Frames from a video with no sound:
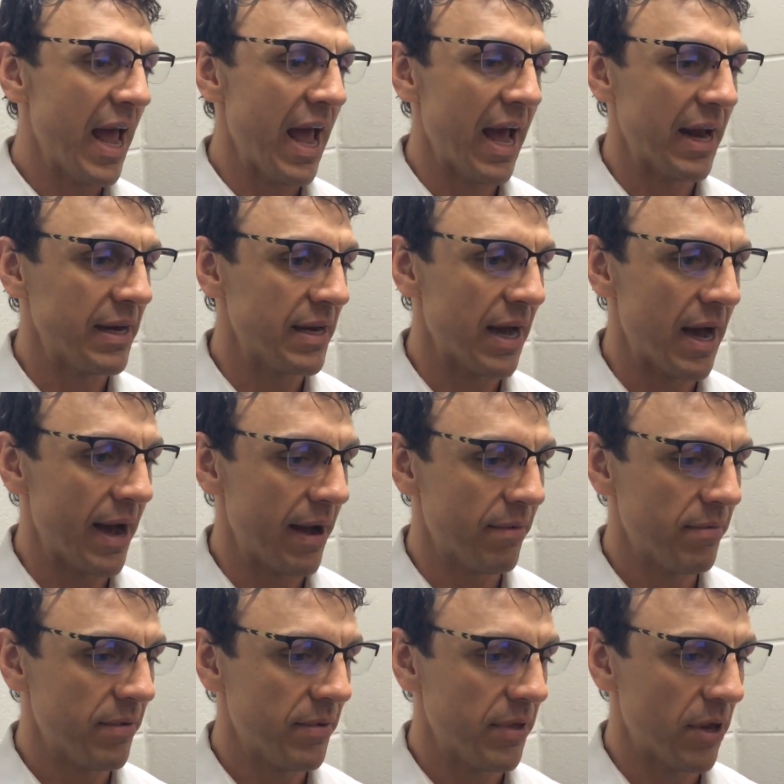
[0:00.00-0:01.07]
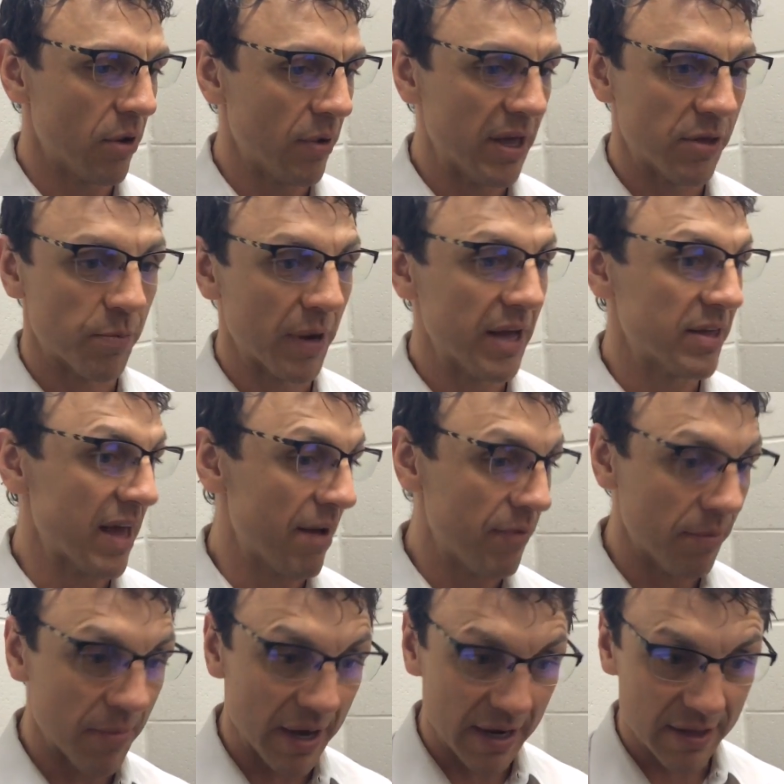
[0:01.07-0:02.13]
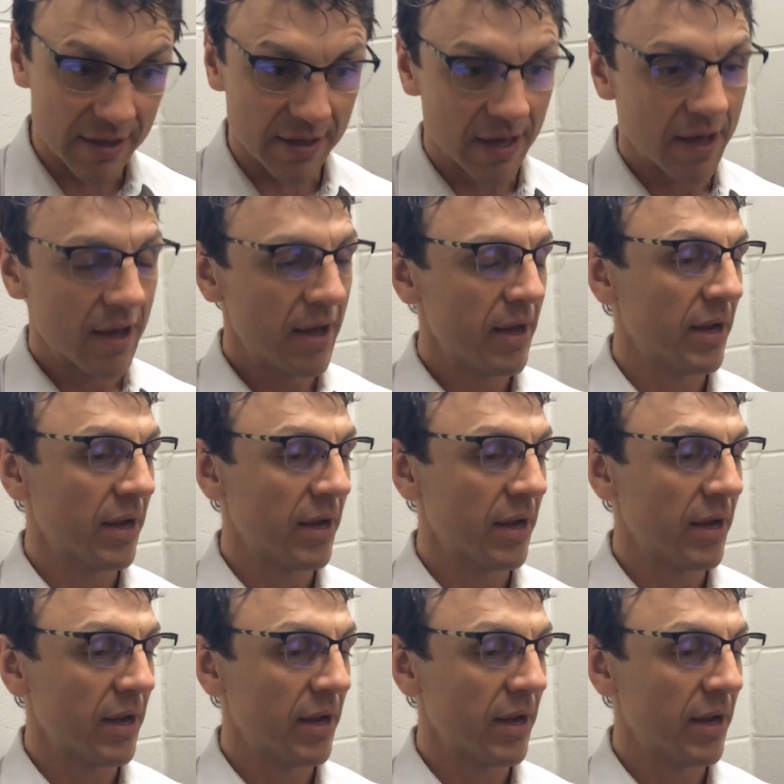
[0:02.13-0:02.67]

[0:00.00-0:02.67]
and you know, he's plays heavy minutes,